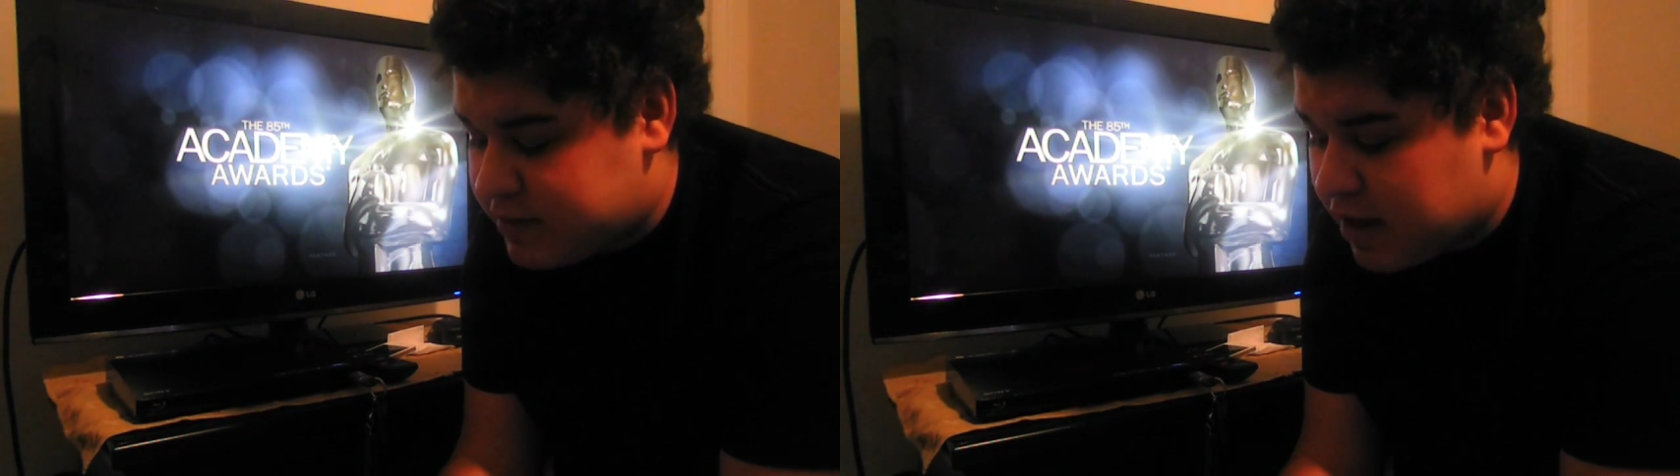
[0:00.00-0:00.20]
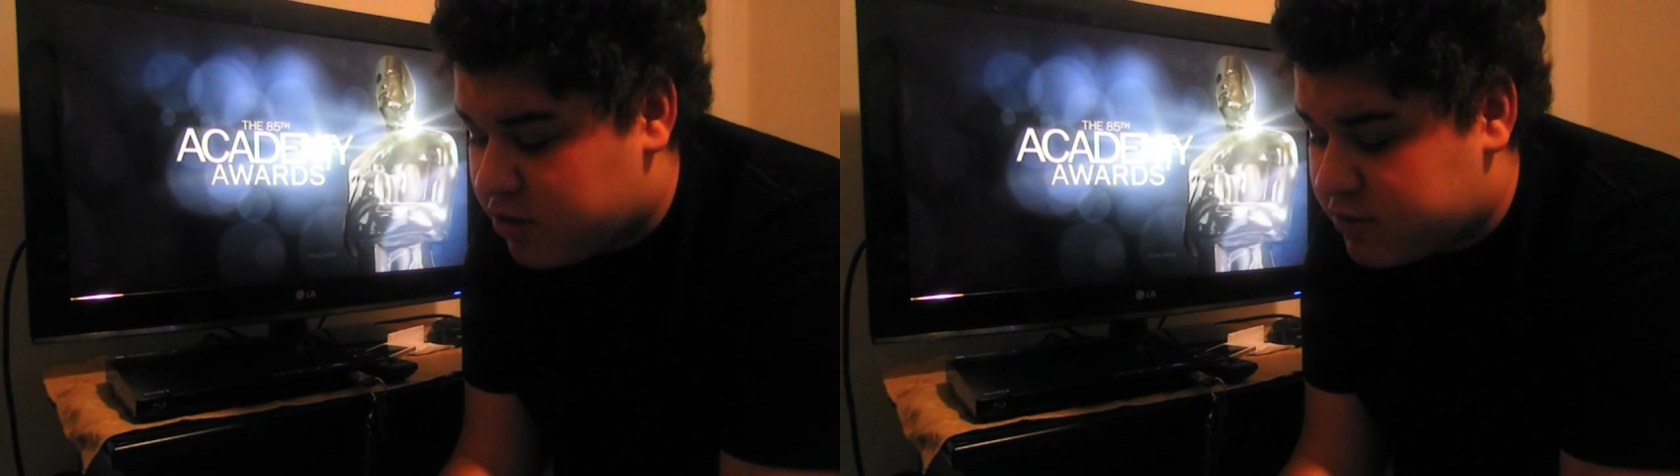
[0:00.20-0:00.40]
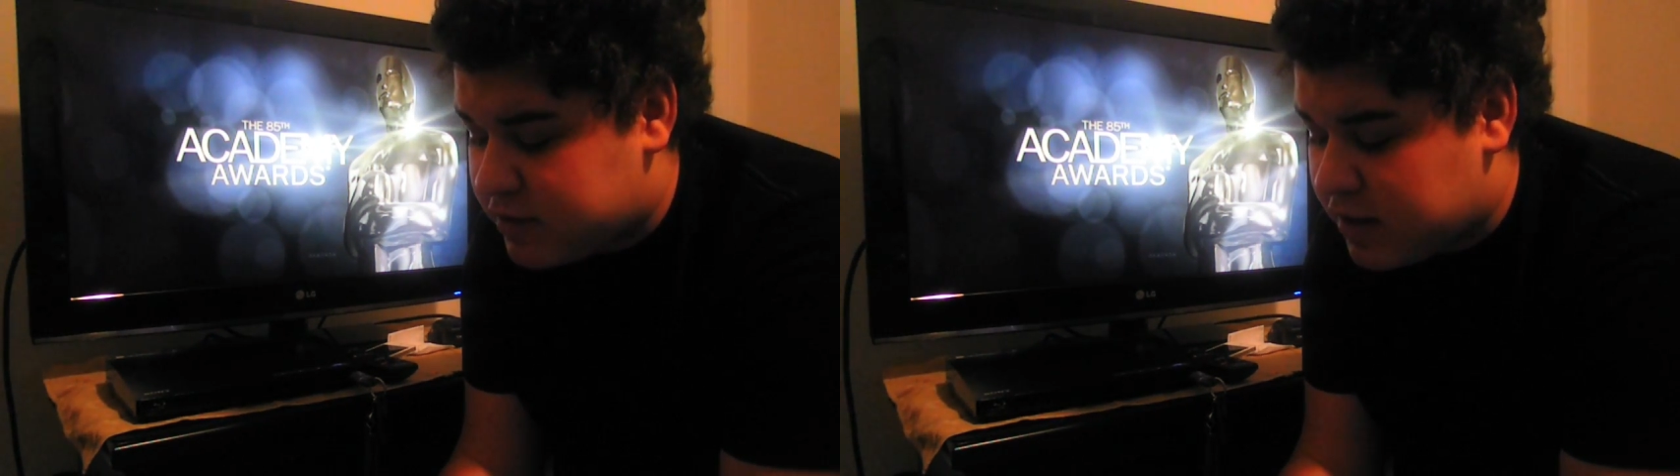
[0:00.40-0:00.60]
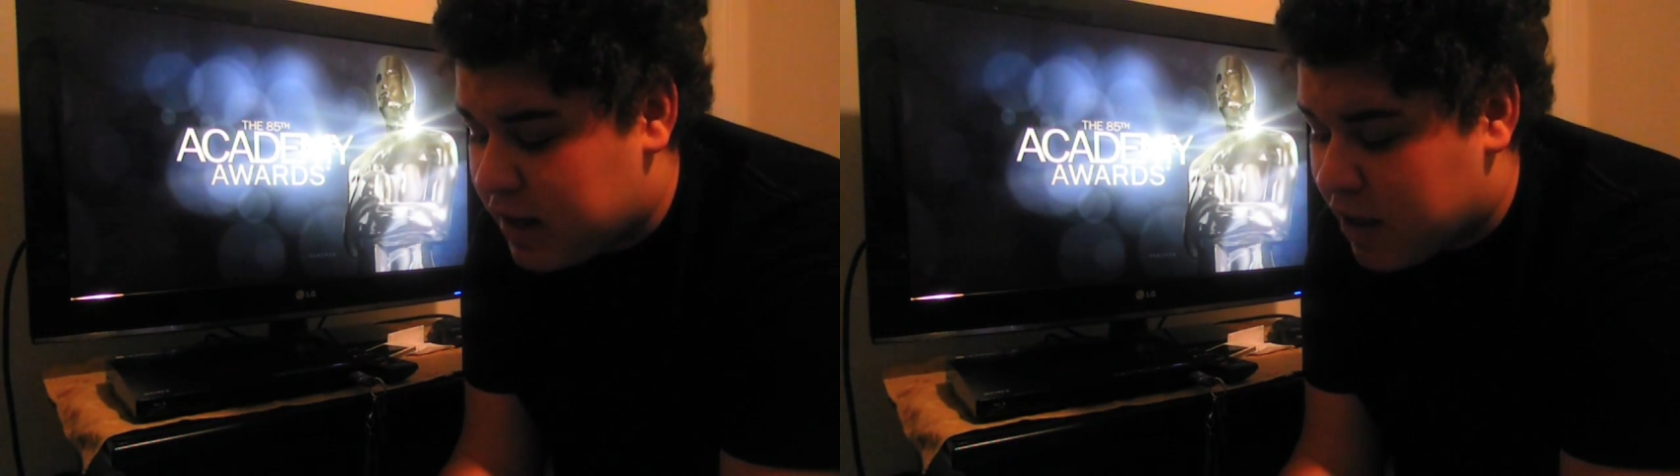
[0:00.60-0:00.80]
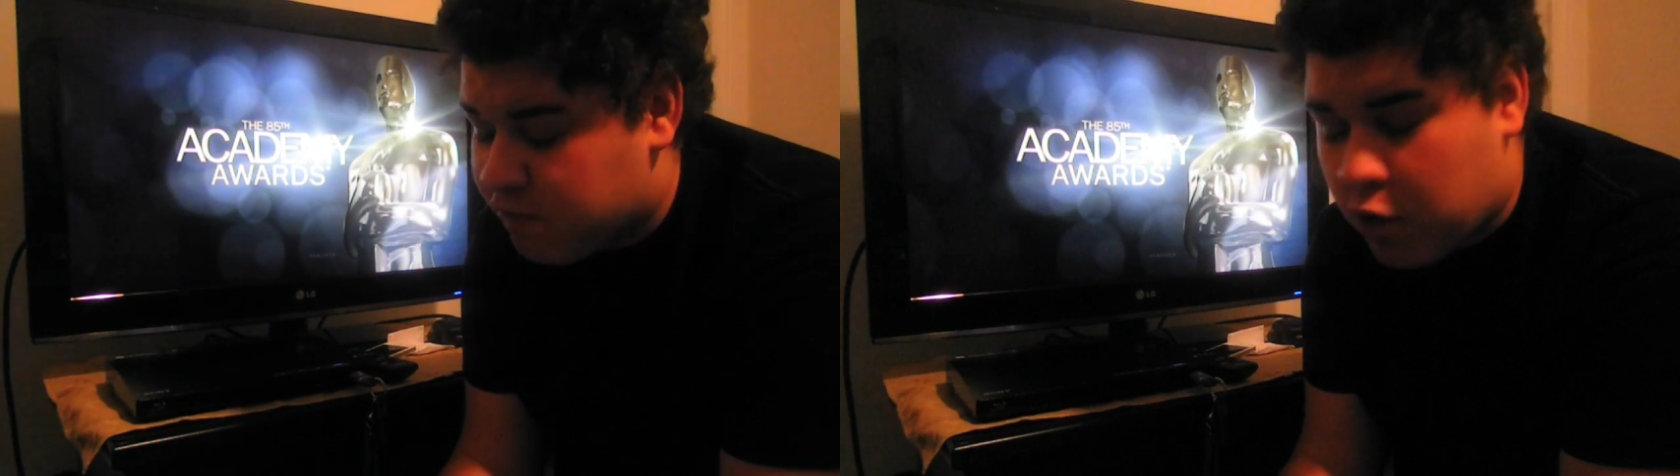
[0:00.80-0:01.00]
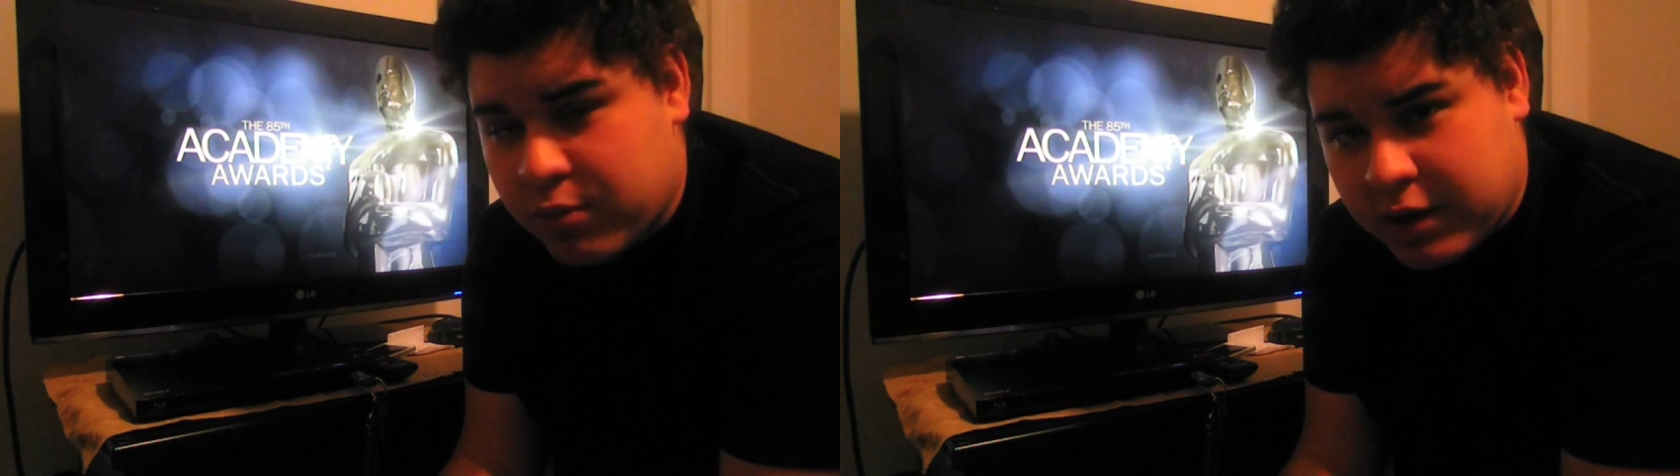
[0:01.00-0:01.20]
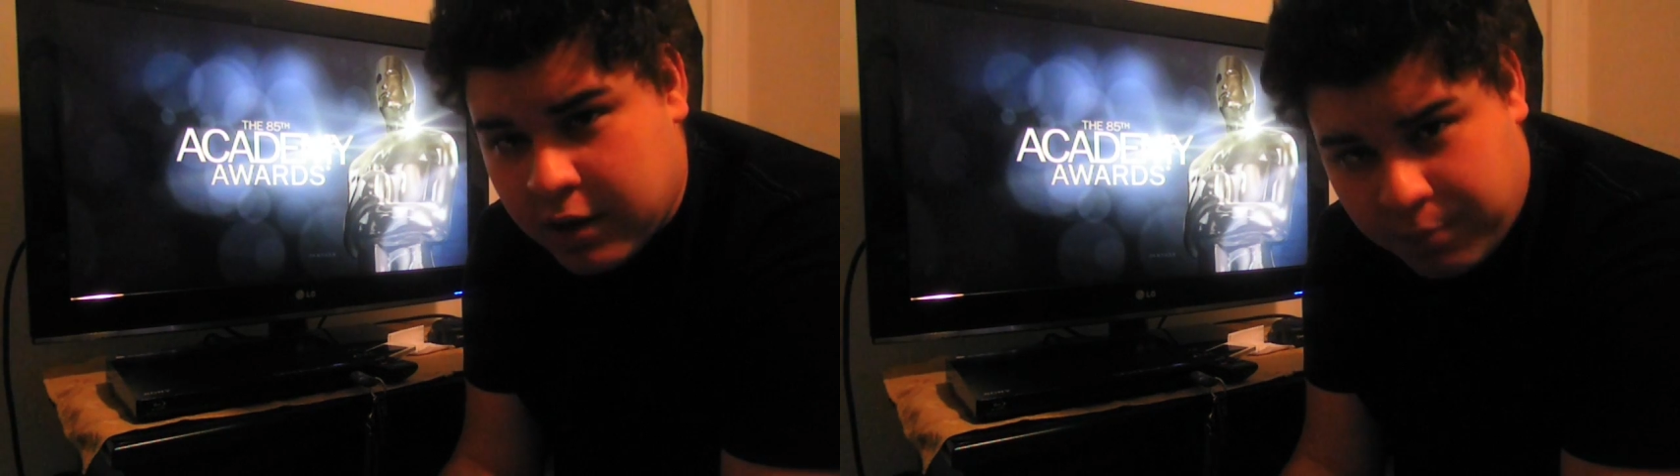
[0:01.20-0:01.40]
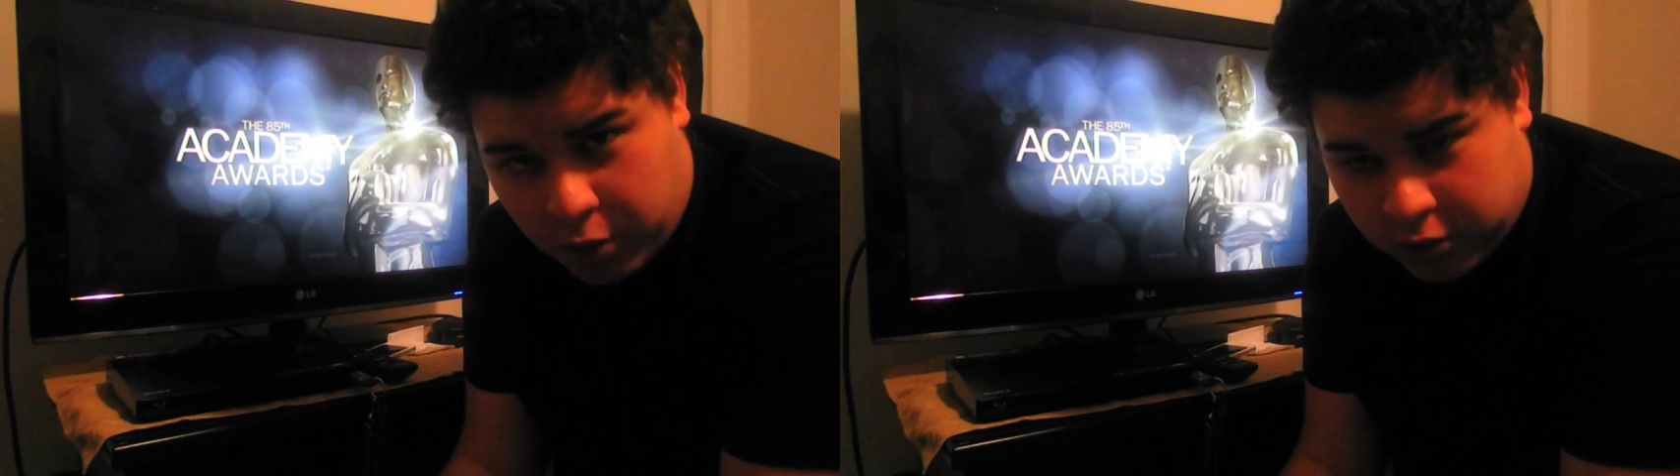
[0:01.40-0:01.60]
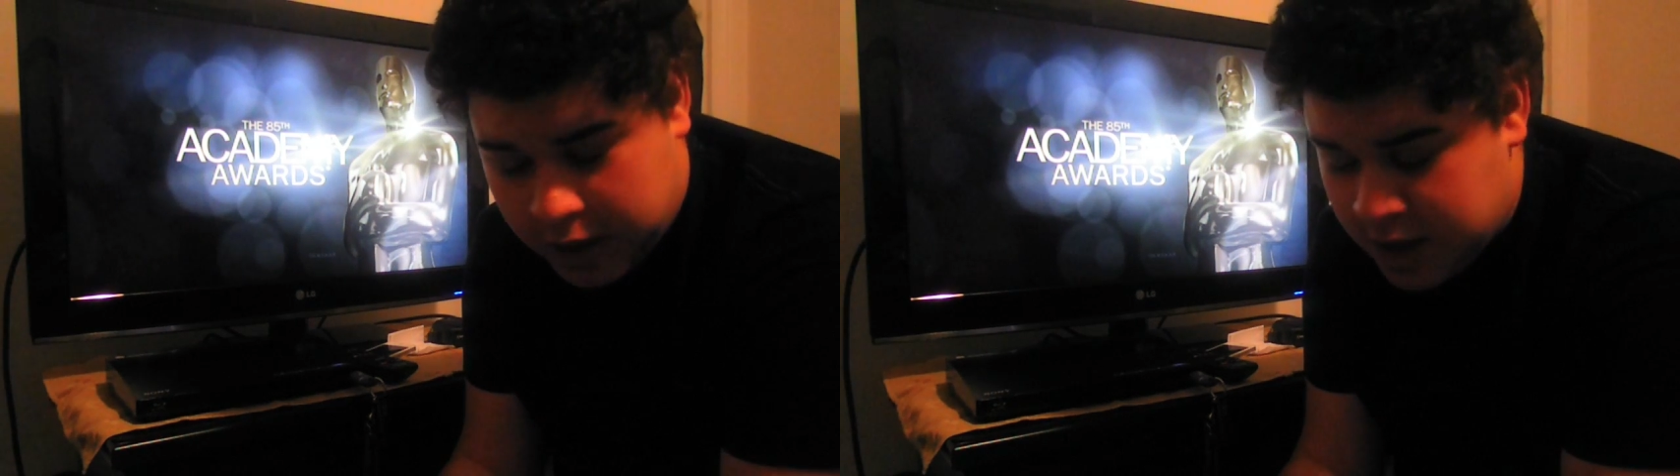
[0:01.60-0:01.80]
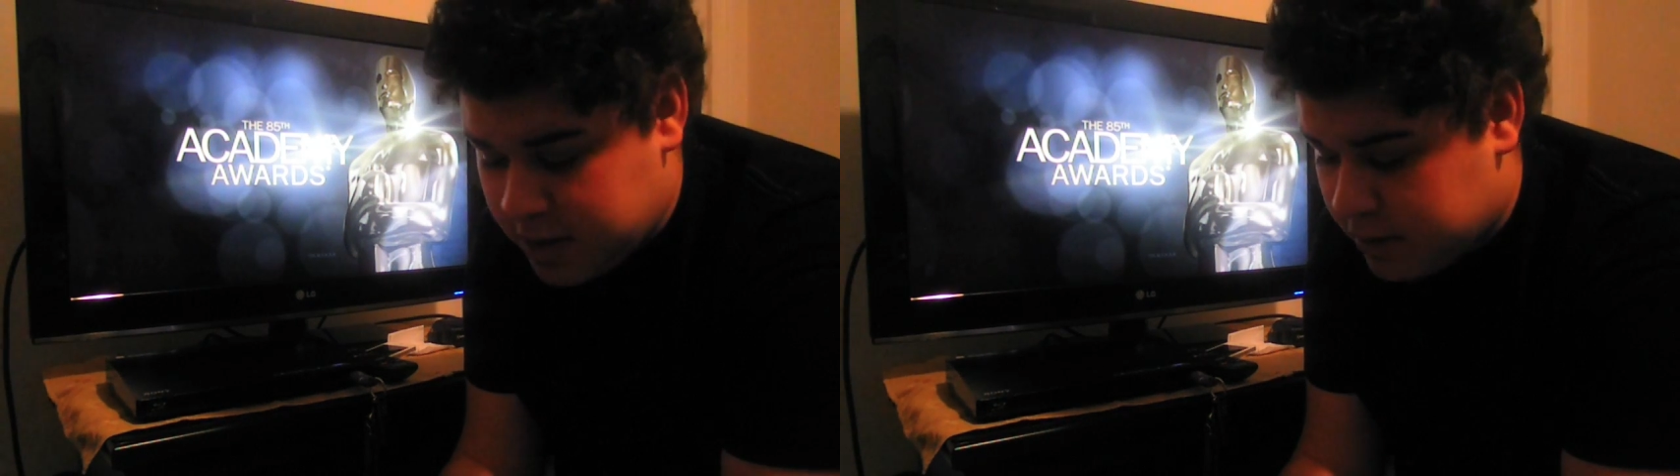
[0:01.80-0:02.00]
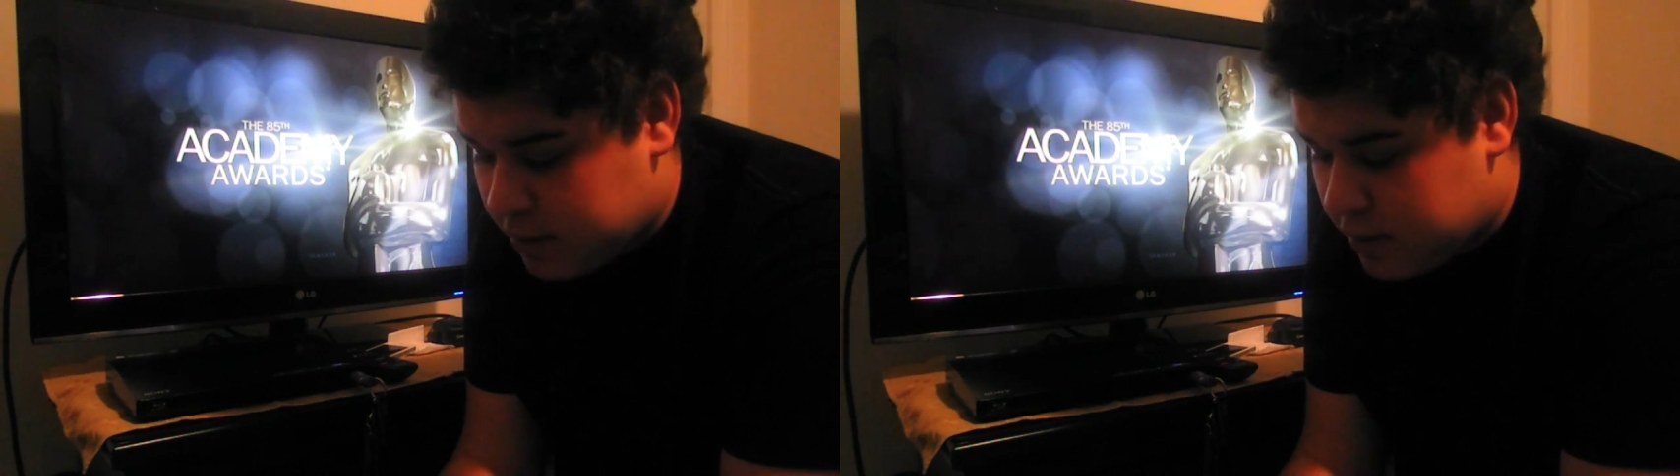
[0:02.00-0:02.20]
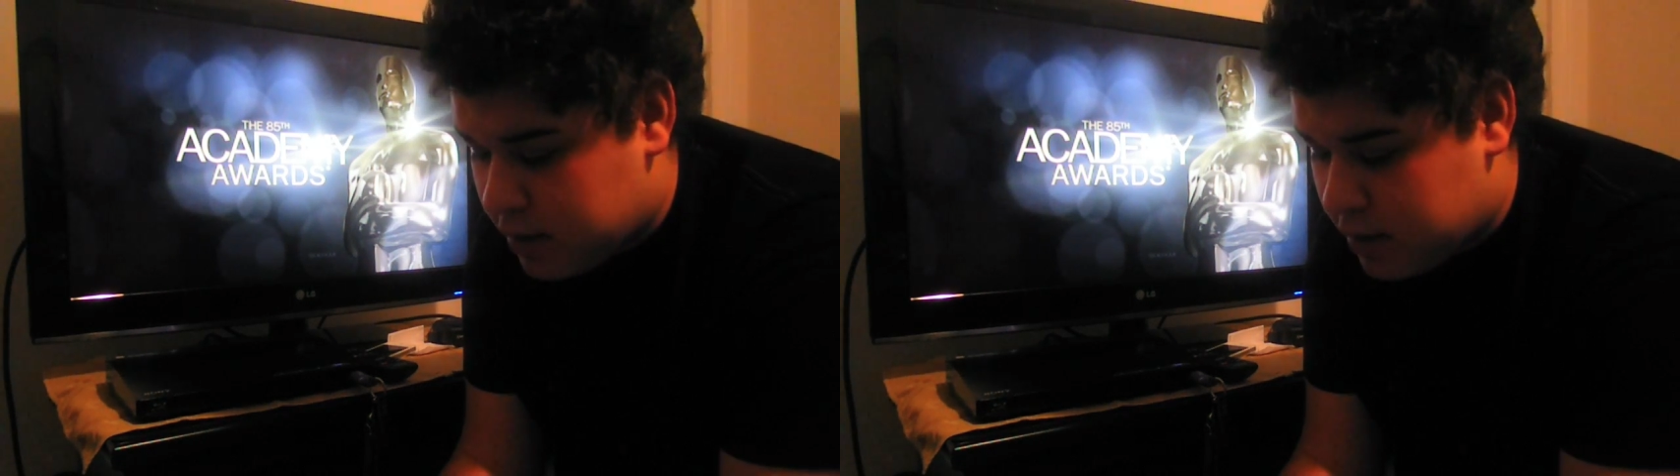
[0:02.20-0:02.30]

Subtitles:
Wes Anderson and Roman Coppola,